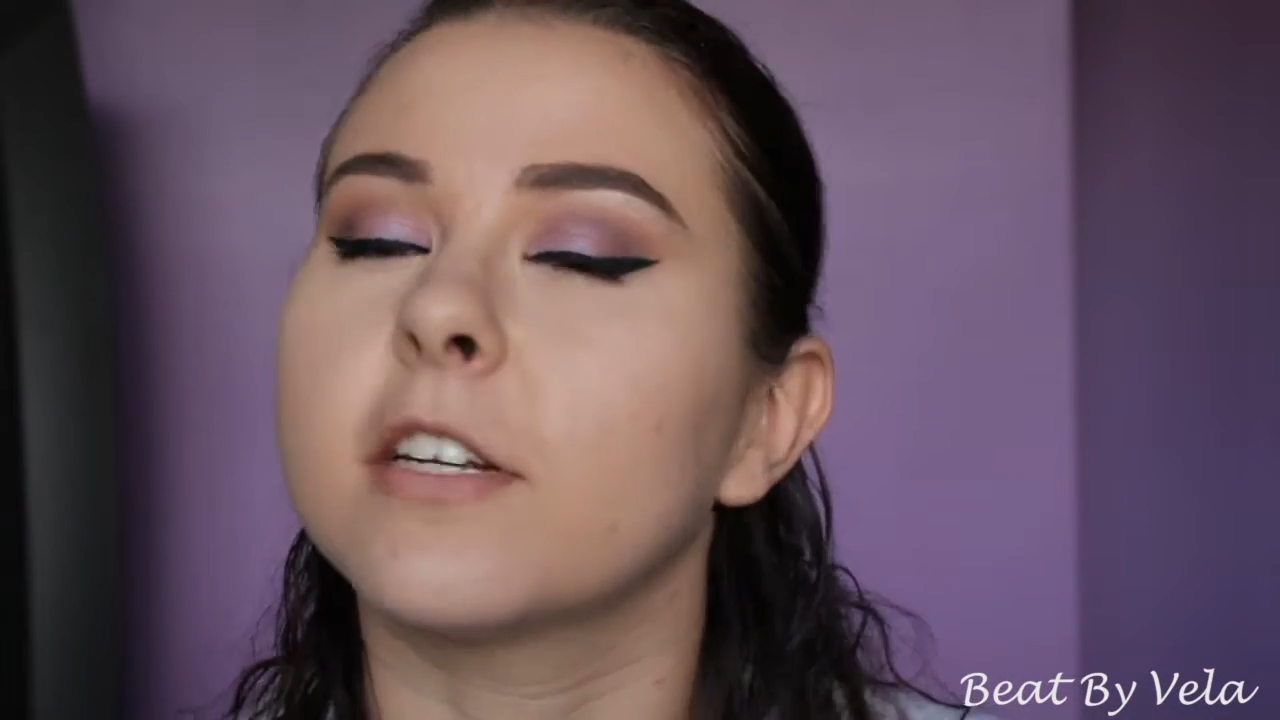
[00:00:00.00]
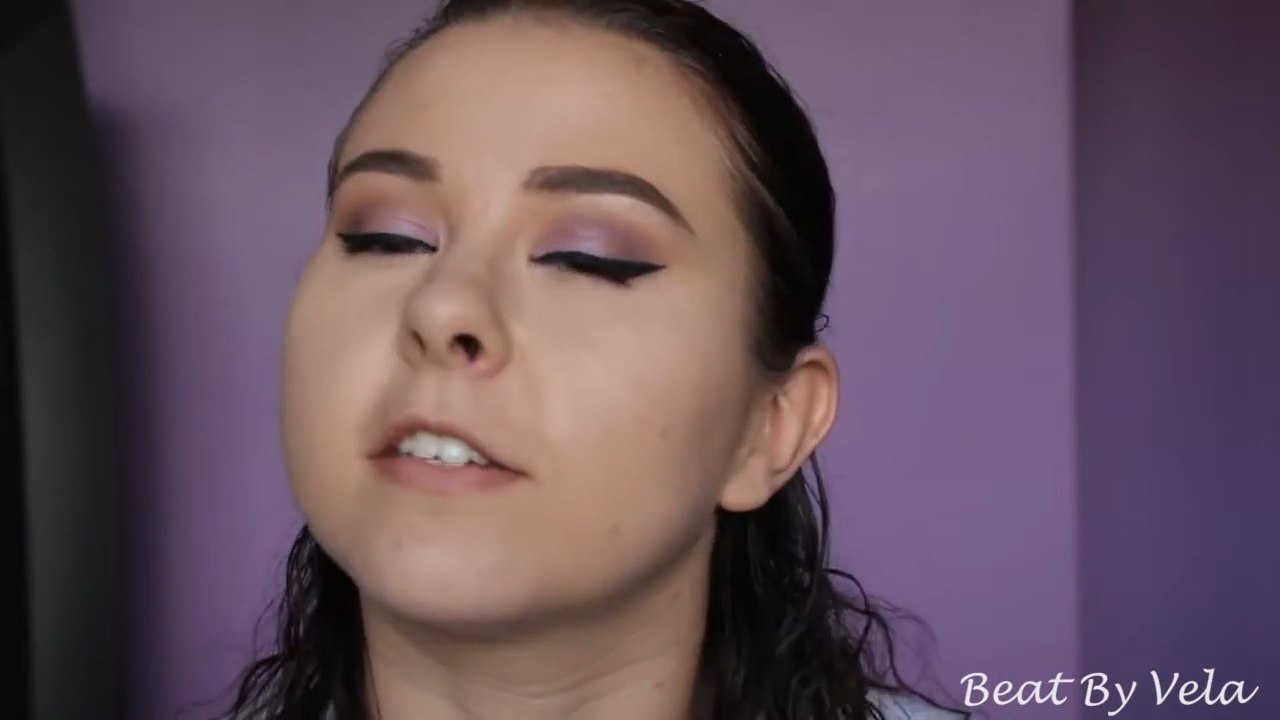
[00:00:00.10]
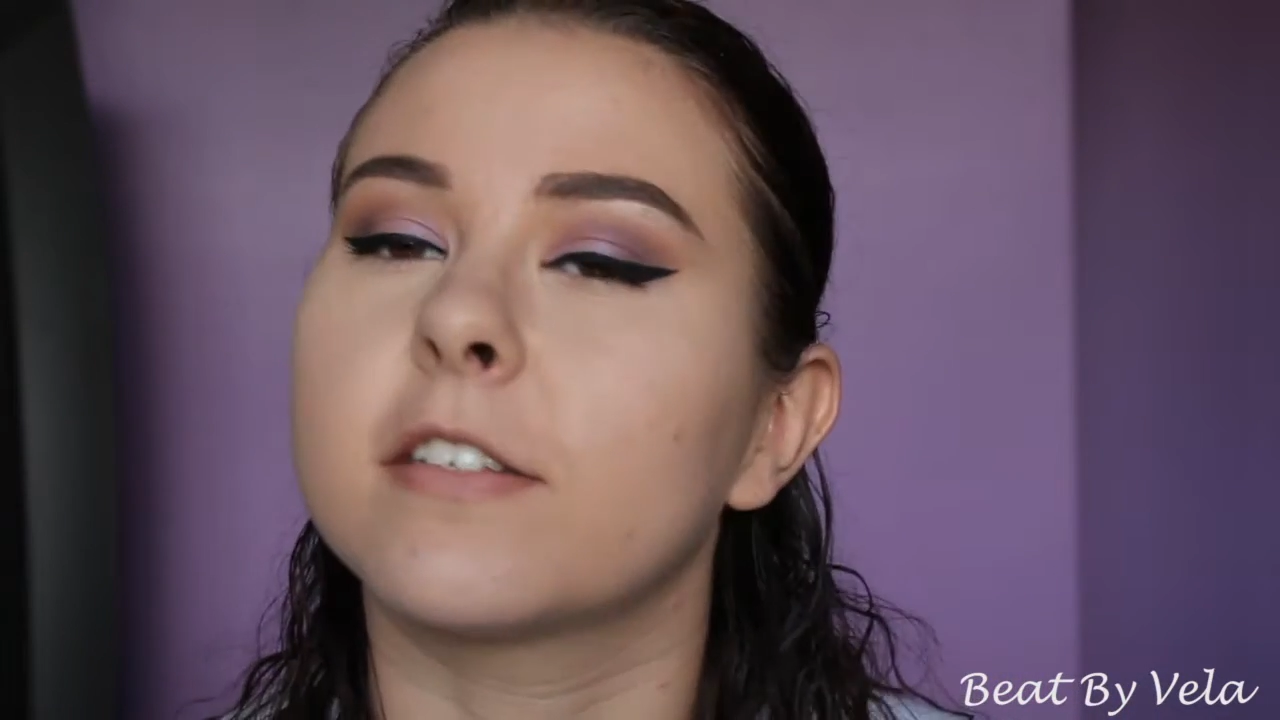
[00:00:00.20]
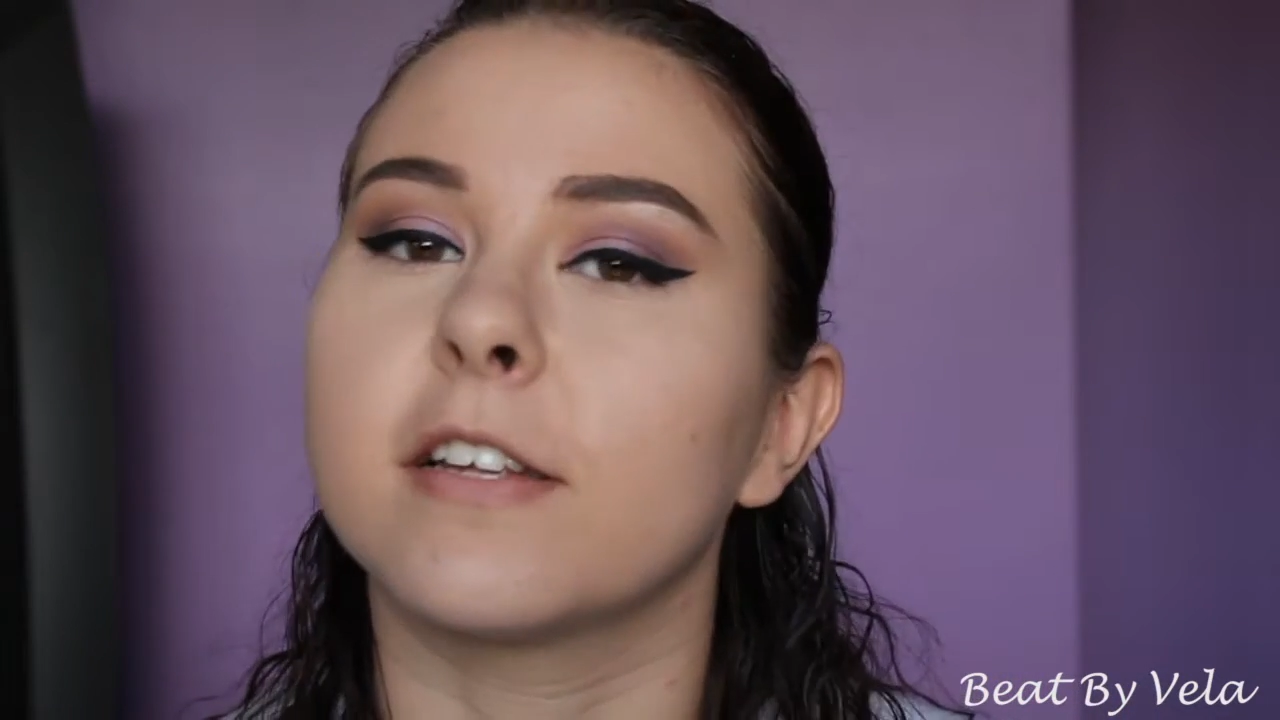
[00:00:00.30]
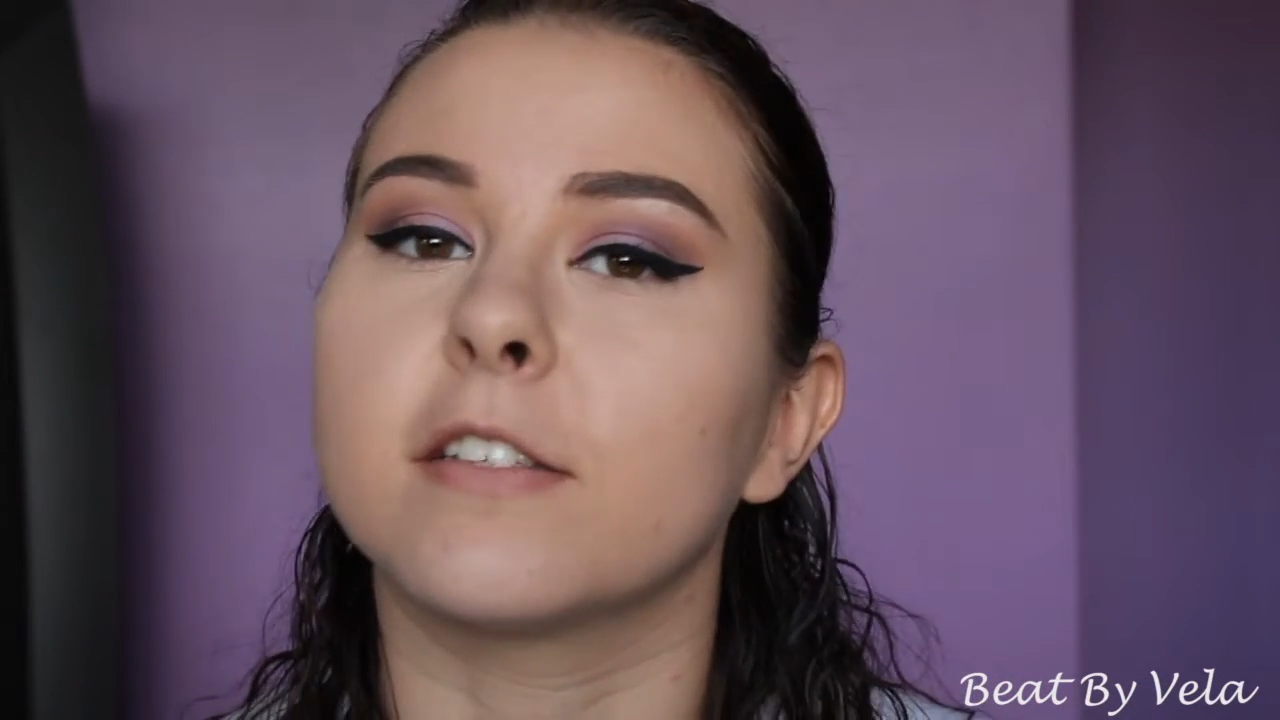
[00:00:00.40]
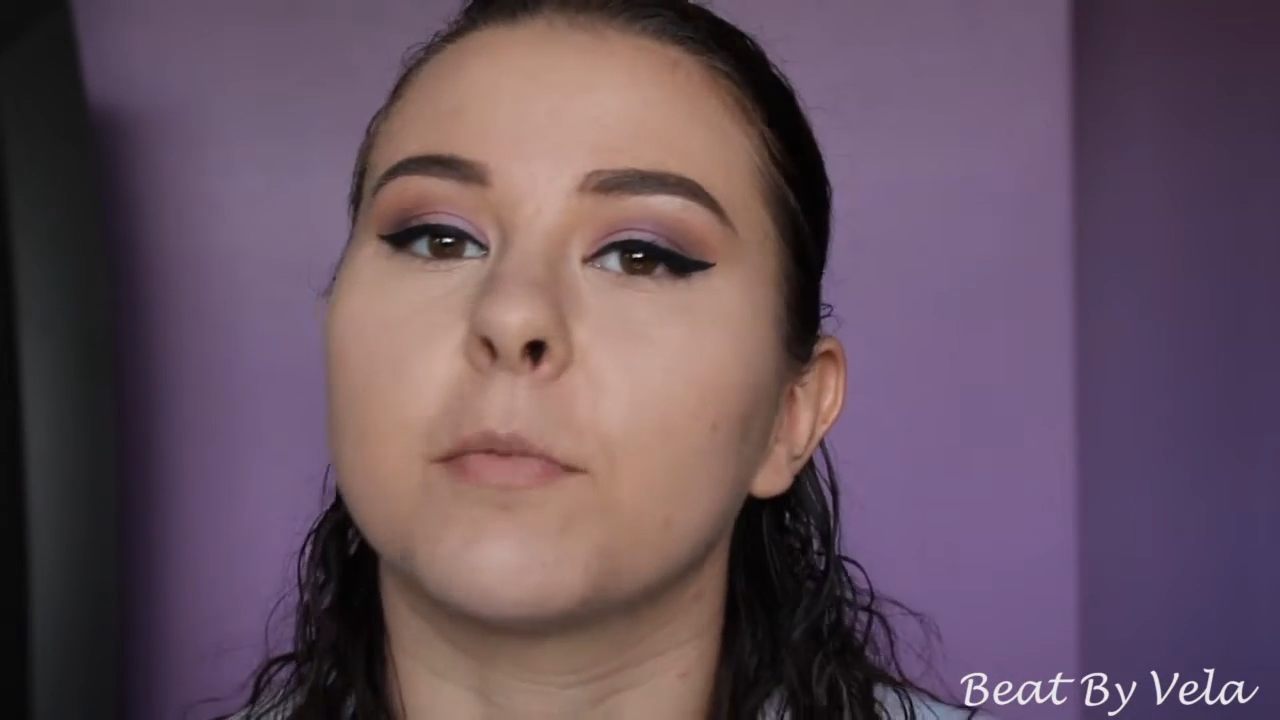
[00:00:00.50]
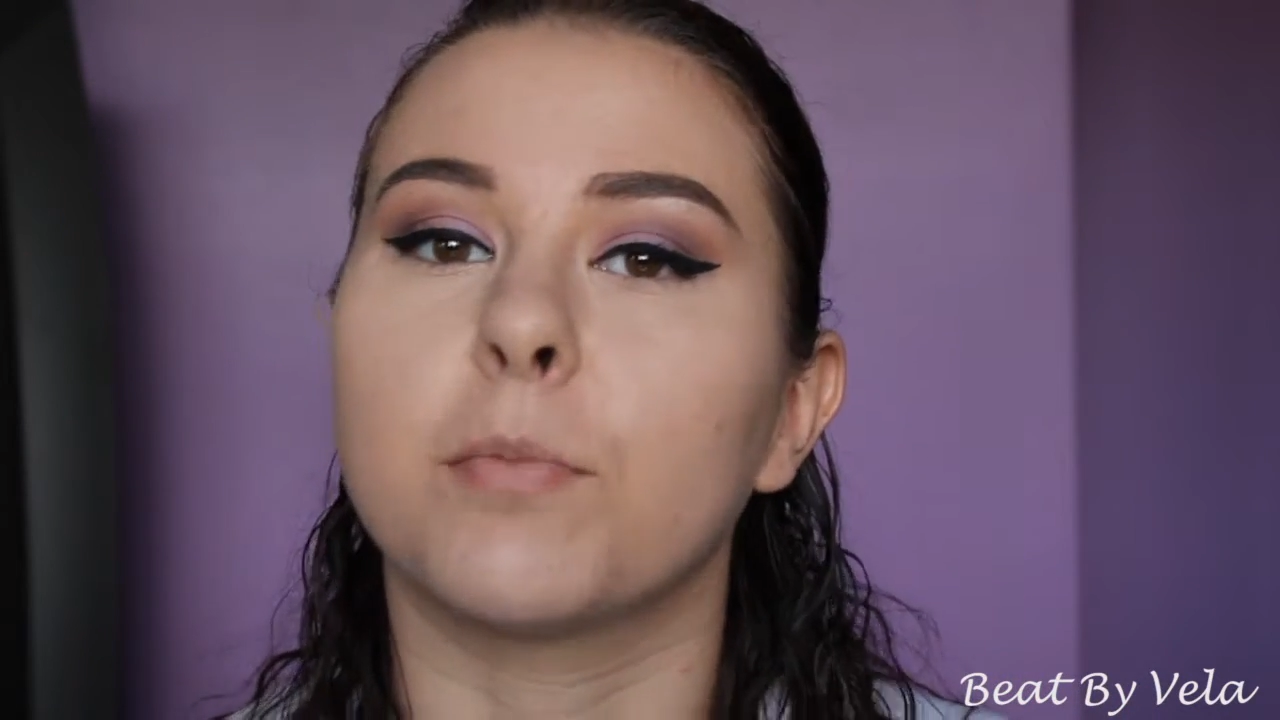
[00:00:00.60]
an intense,